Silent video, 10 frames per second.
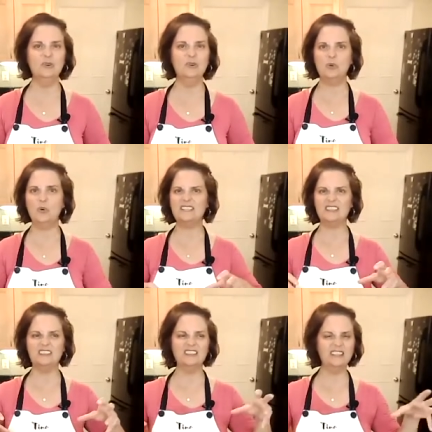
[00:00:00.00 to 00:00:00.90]
We want to
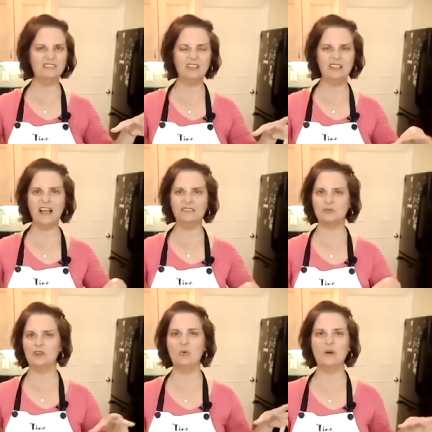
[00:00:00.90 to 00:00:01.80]
live our lives.
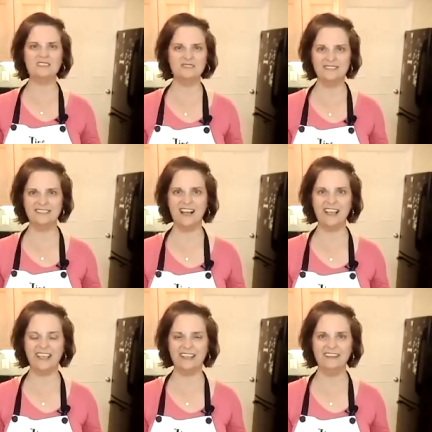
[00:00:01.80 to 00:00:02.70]
We don't want to
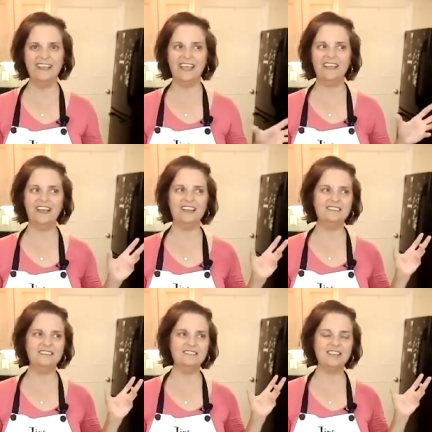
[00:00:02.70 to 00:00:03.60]
diet,
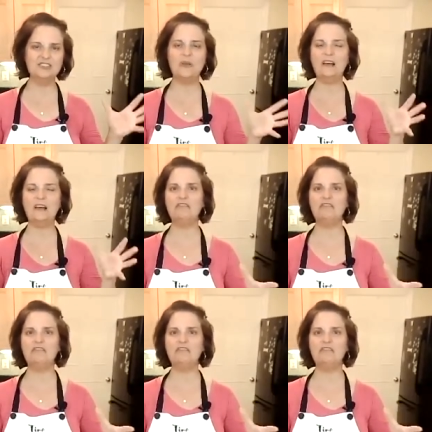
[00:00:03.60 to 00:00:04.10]
and teach you how to